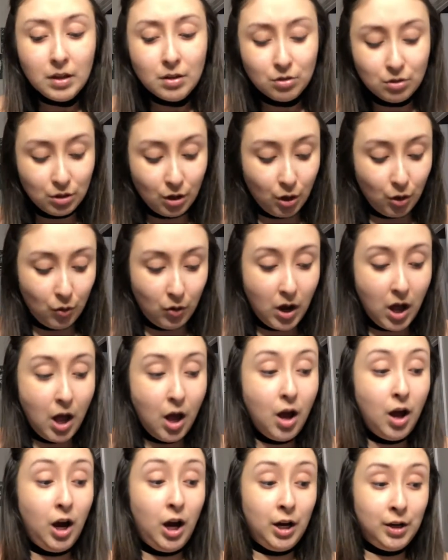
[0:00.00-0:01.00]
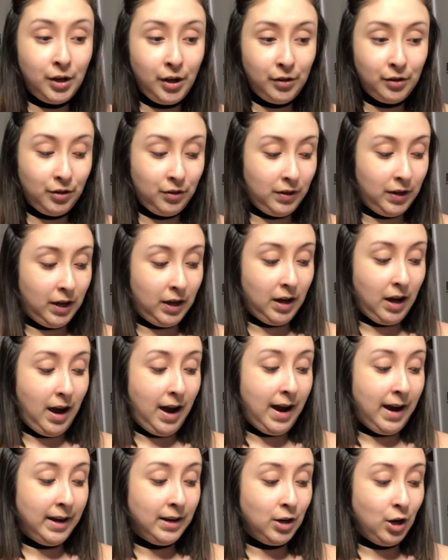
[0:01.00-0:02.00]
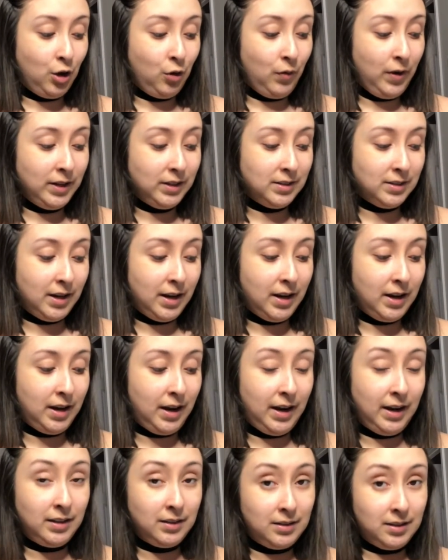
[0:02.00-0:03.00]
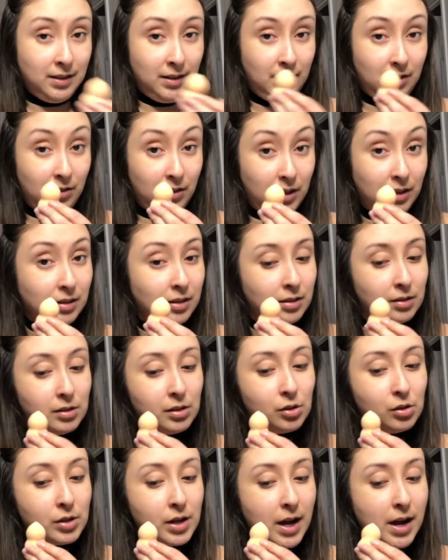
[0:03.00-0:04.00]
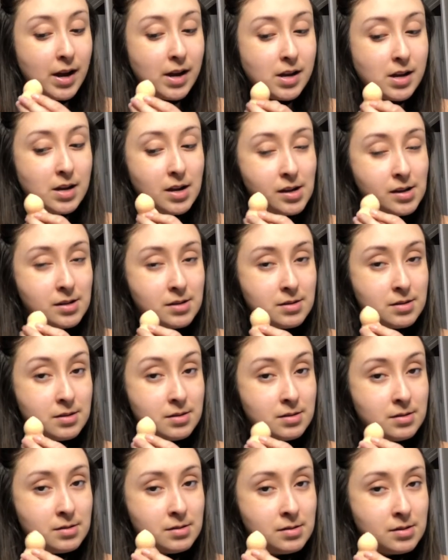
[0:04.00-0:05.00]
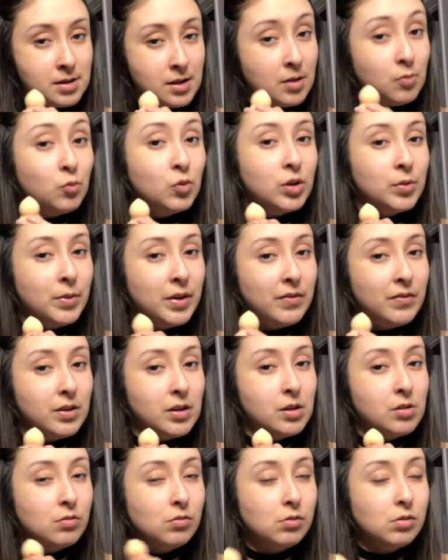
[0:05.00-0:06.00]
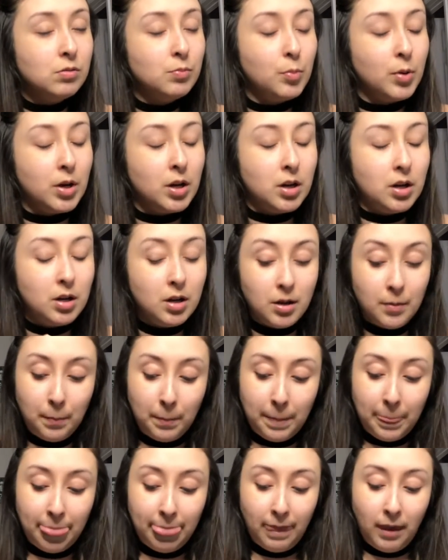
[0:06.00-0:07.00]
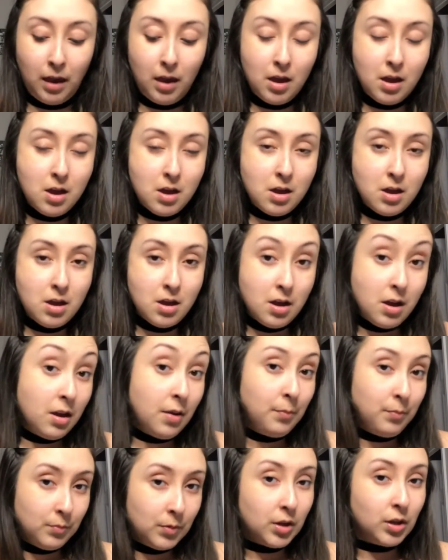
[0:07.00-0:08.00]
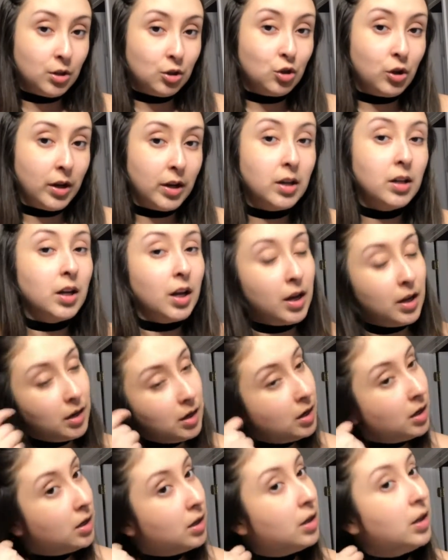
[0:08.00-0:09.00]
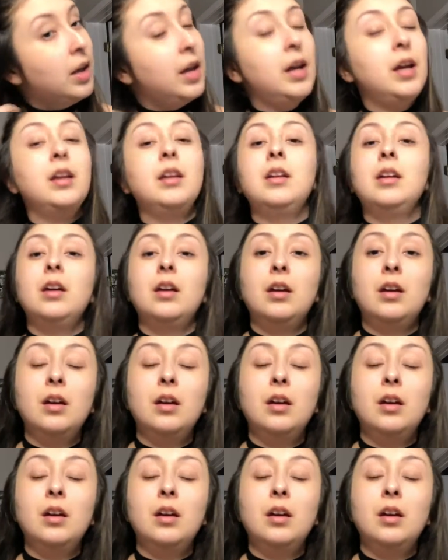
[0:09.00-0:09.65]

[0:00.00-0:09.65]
So another thing, I know I said I didn't like this little guy in one of my videos, but I'm gonna try it again and